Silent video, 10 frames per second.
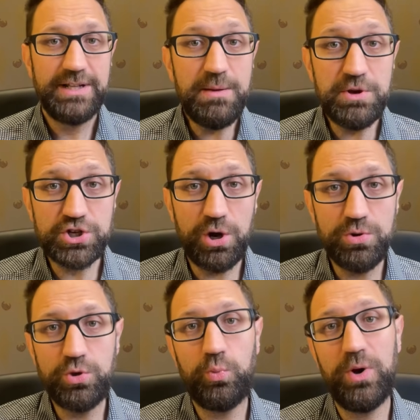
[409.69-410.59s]
Let me show
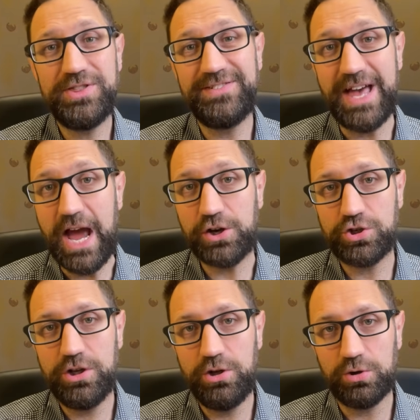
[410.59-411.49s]
you what this
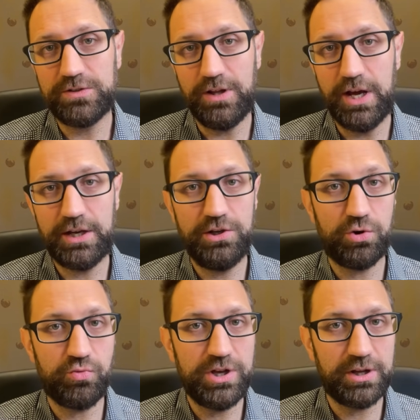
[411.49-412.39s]
actually looks like in
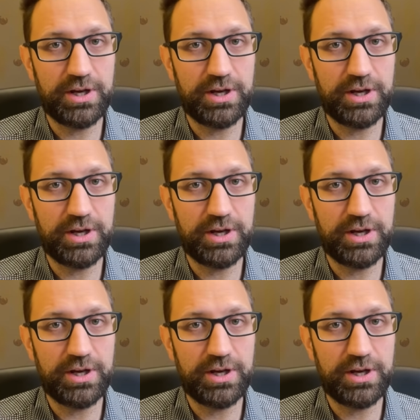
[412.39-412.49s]
a real